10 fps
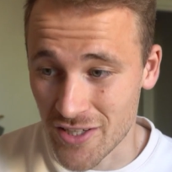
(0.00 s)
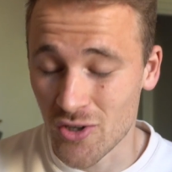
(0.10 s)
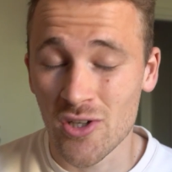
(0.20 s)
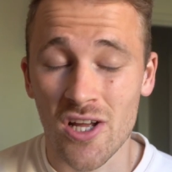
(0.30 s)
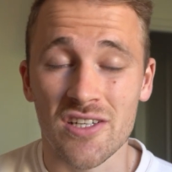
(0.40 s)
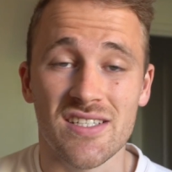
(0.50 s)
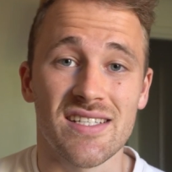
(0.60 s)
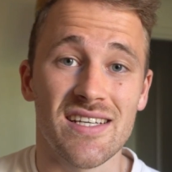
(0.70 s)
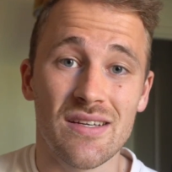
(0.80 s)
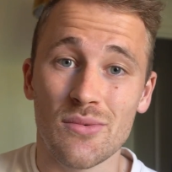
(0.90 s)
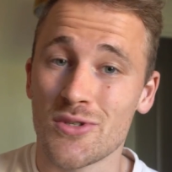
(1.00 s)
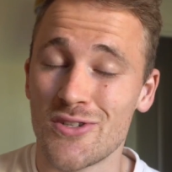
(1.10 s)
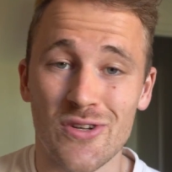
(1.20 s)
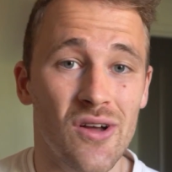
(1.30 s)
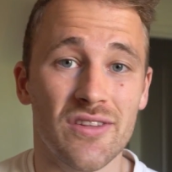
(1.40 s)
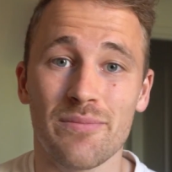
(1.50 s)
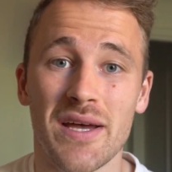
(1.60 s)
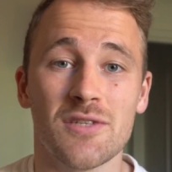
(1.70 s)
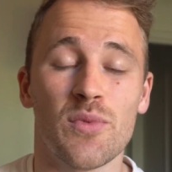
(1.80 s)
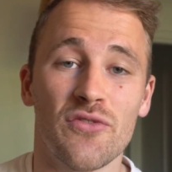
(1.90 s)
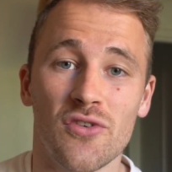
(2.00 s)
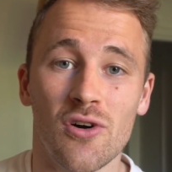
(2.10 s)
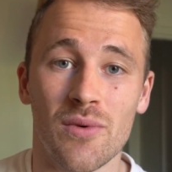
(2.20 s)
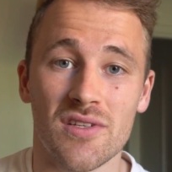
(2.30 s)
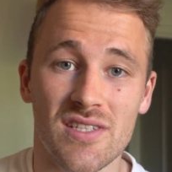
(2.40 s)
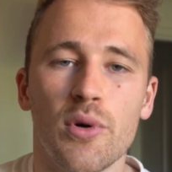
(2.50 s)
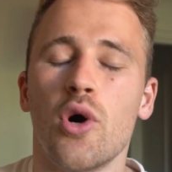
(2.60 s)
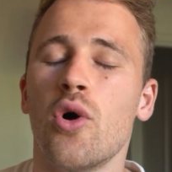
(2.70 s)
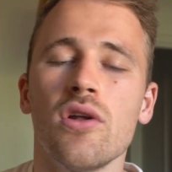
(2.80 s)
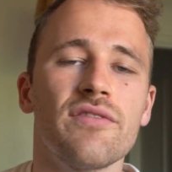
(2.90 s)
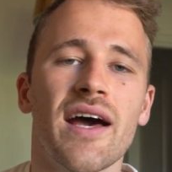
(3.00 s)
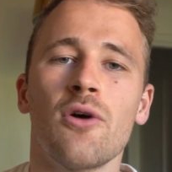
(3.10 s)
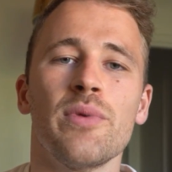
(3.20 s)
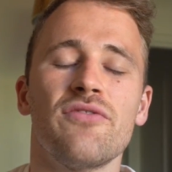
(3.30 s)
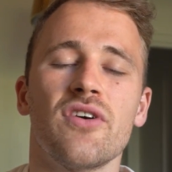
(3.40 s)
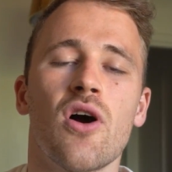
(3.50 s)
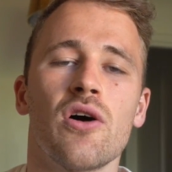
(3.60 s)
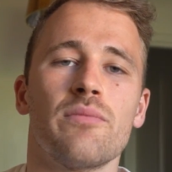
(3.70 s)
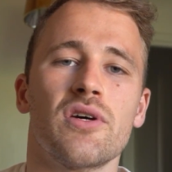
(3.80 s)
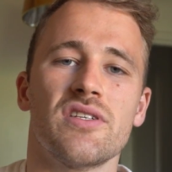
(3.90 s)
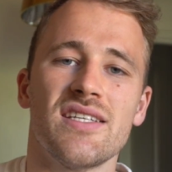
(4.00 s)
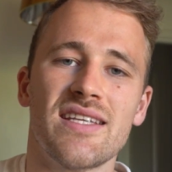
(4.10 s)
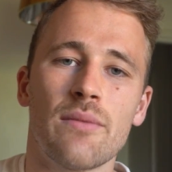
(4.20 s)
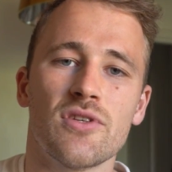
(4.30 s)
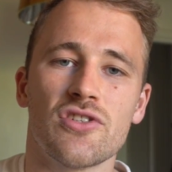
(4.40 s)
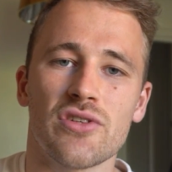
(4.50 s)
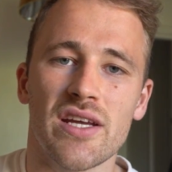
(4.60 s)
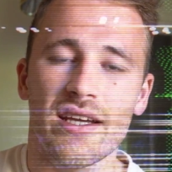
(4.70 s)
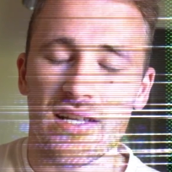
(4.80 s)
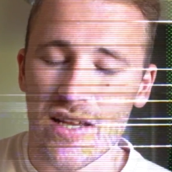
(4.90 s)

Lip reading: in all honesty, was not the best performance. But all of that will be forgotten because he demonstrated